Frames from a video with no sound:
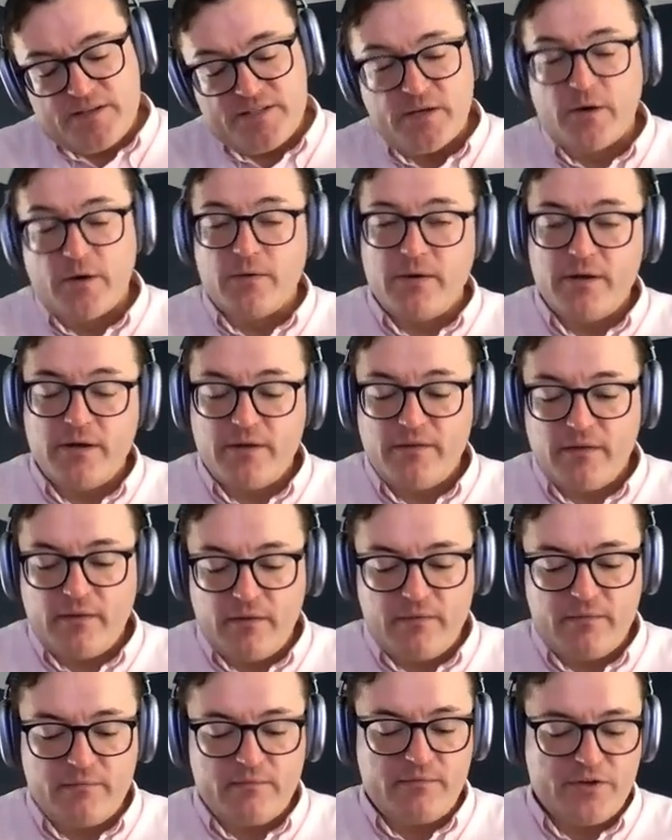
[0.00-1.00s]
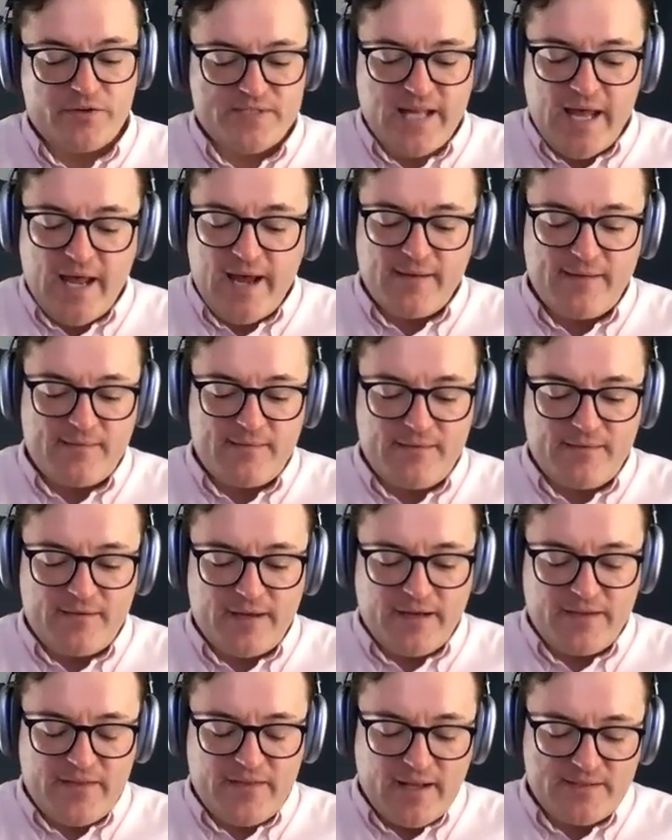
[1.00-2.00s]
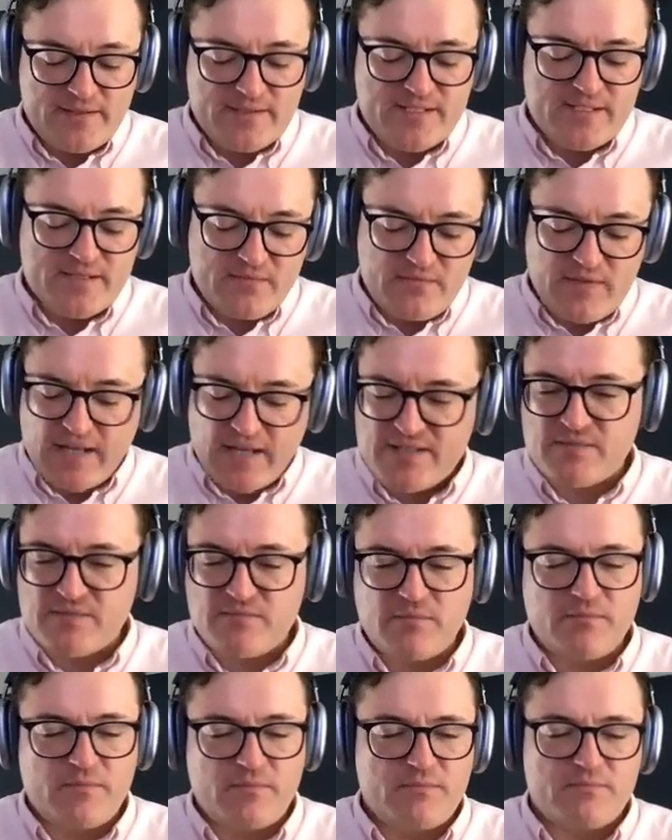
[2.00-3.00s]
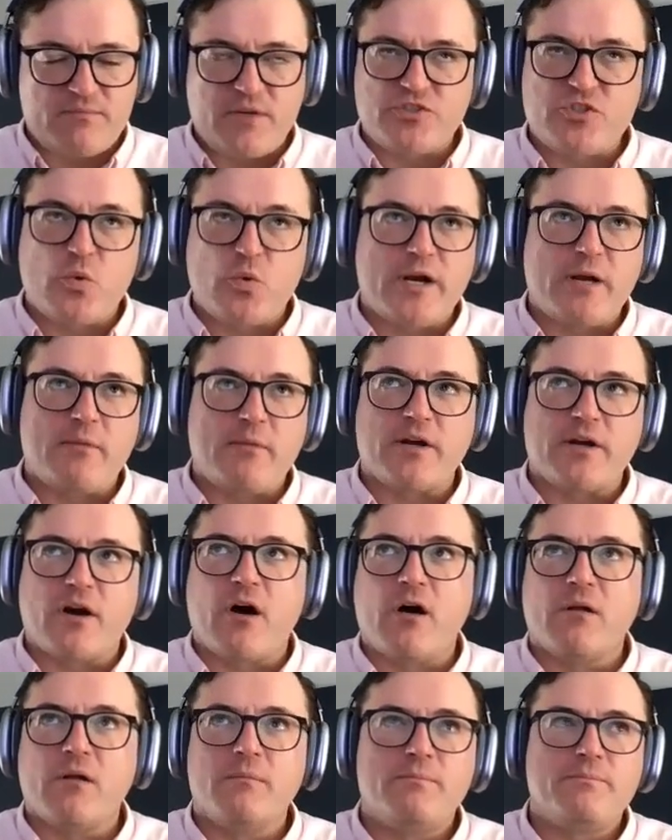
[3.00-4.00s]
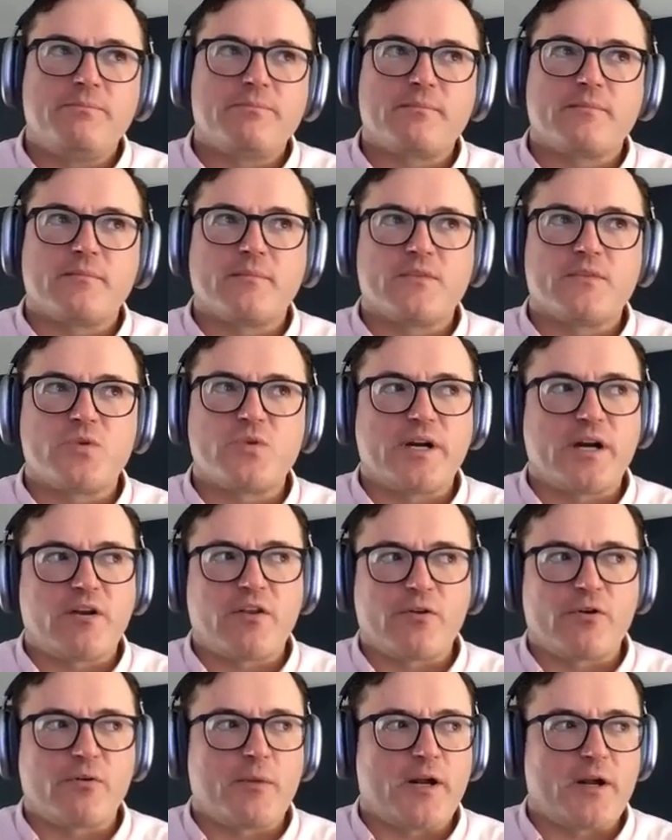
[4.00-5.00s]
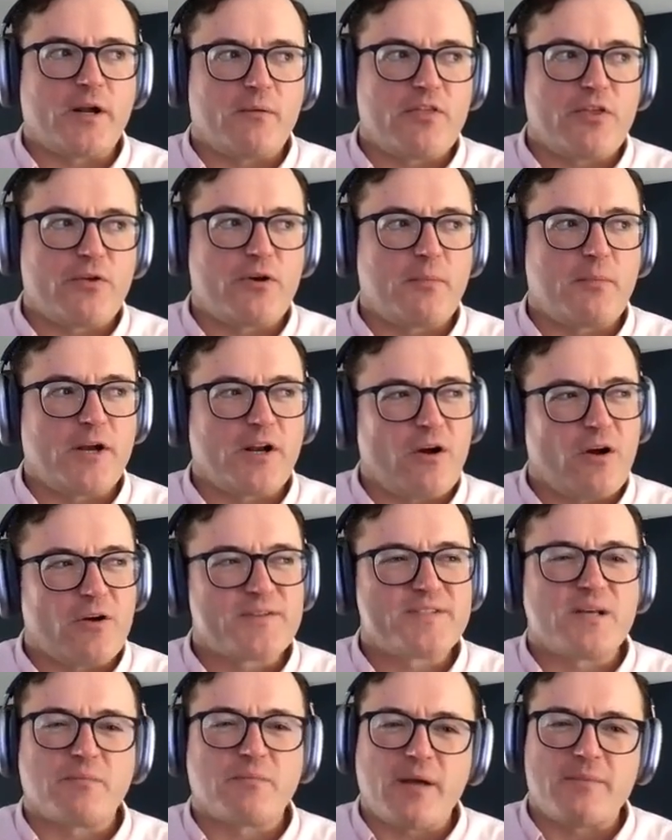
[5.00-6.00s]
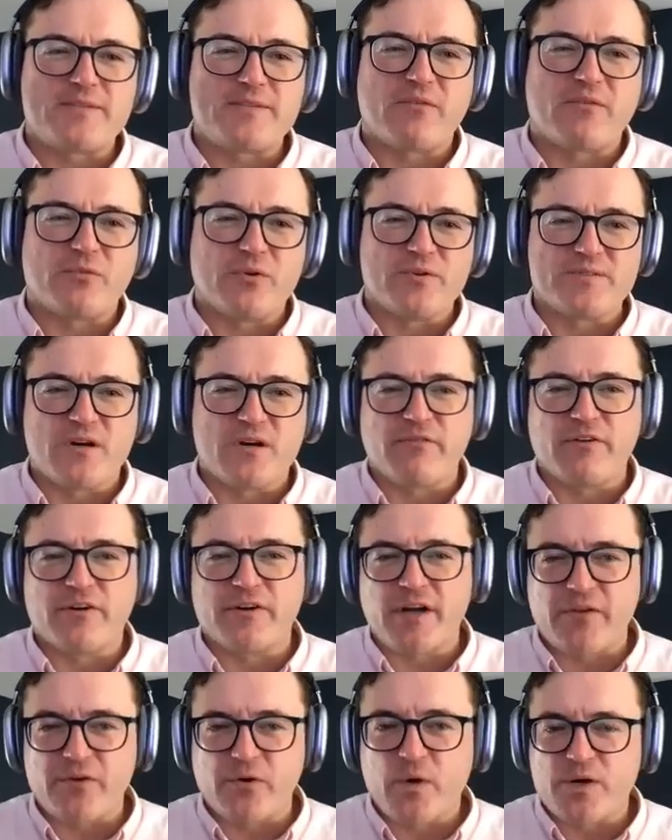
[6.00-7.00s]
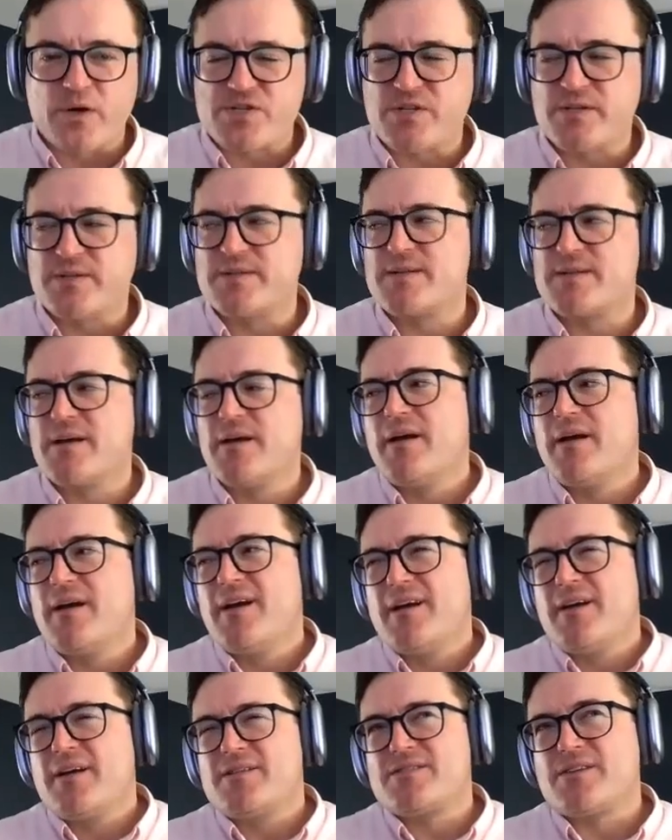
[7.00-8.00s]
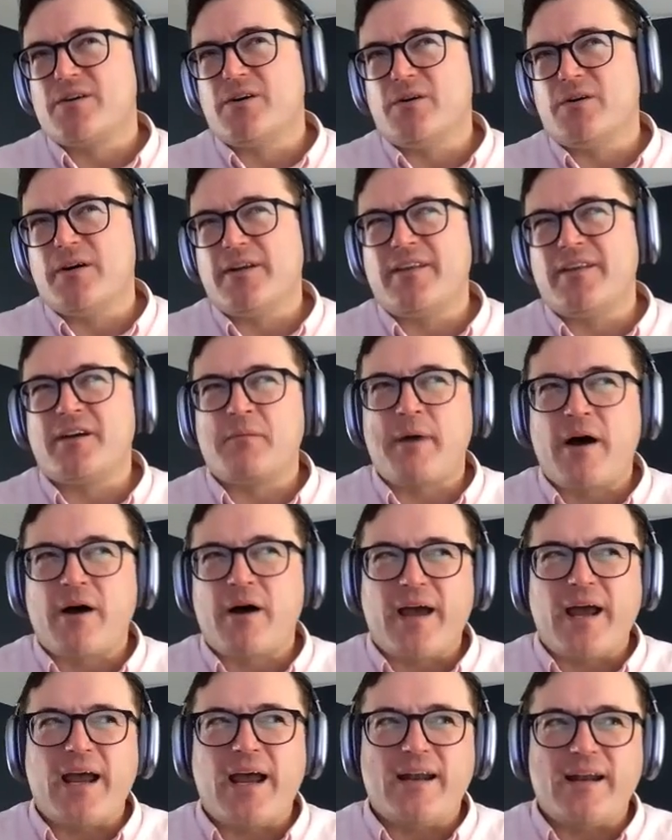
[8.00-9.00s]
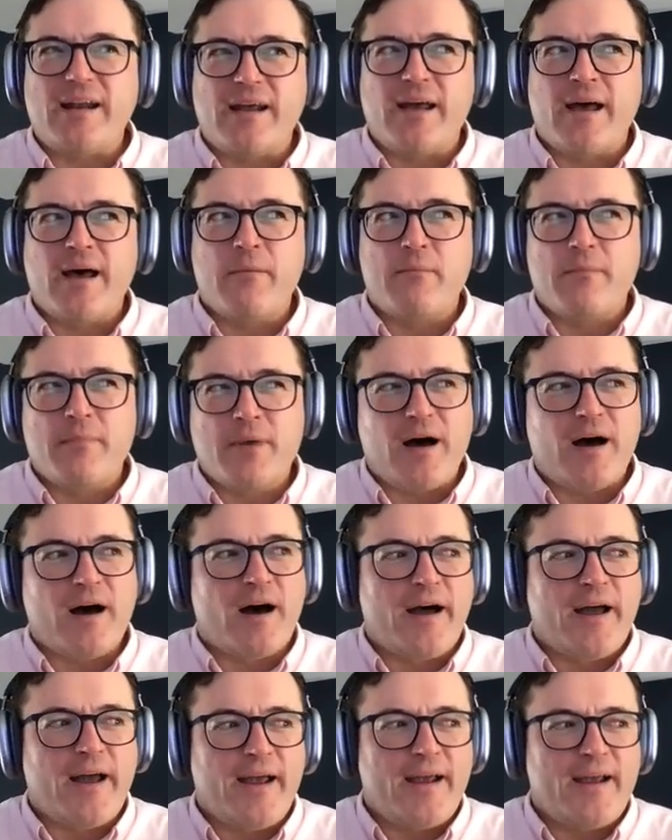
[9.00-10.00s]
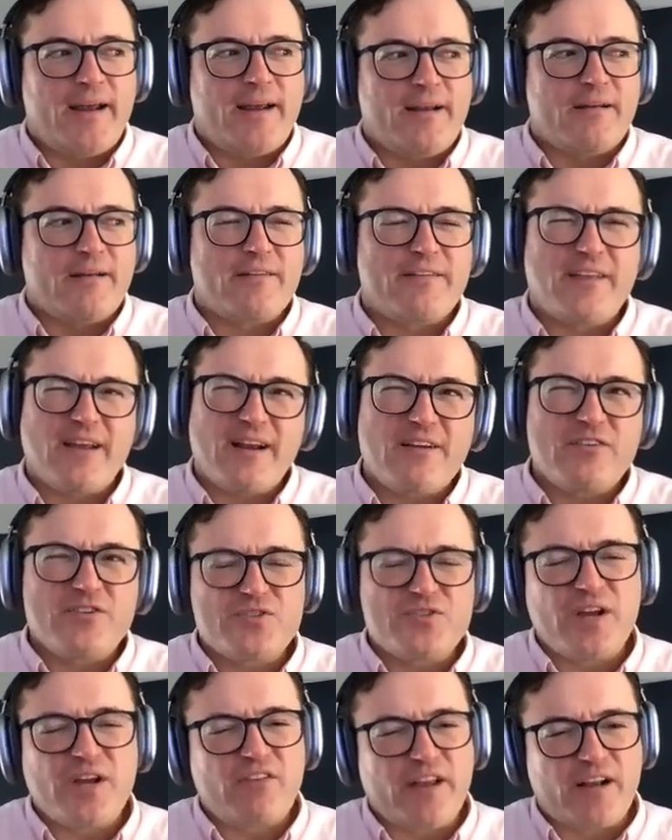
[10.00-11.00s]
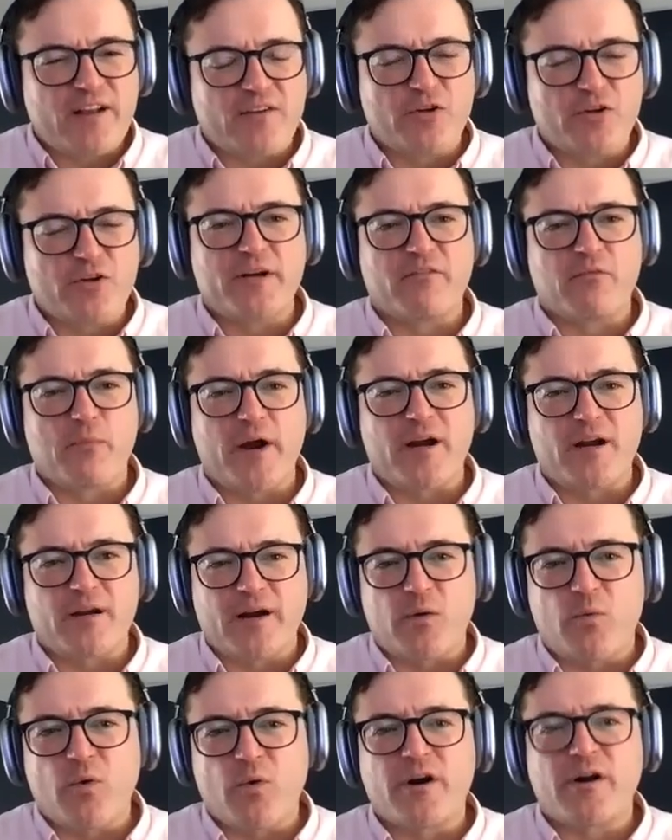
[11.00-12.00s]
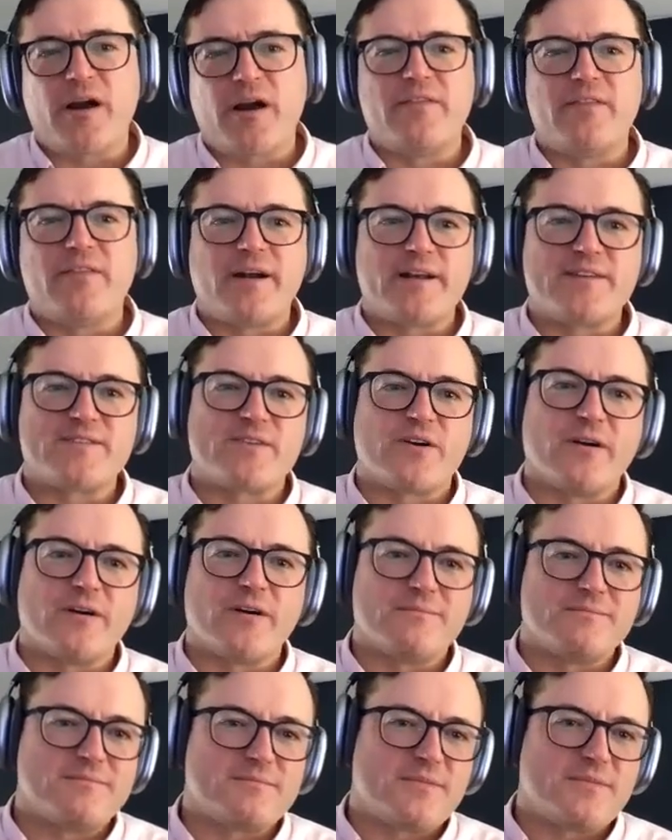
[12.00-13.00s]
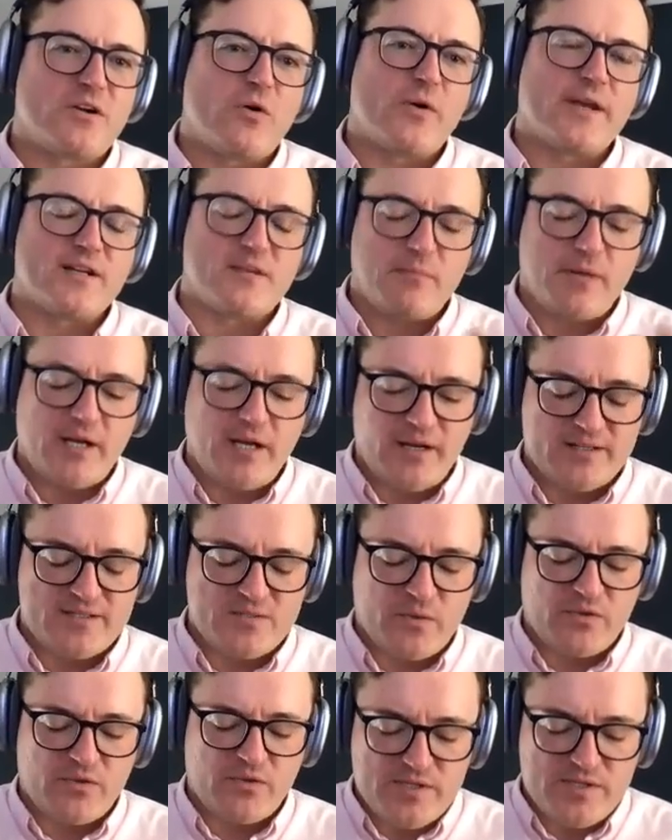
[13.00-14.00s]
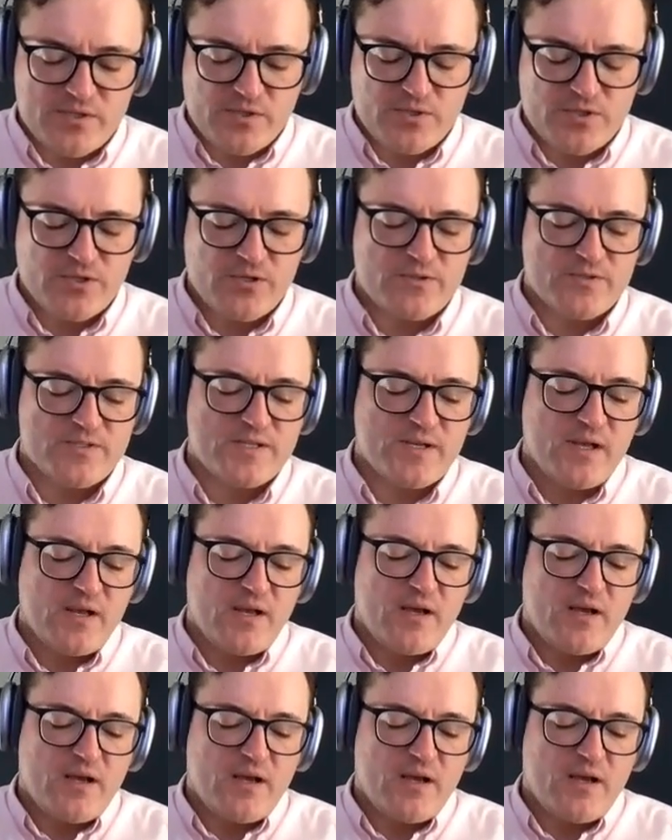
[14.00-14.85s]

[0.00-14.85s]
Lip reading: So there's that. That's a 20-minute call, 20 to 30-minute call. Sometimes that rolls over into other questions. So, and then about 8 a.m., I usually have like a little bit of break and I work, and then I start going into meetings with researchers.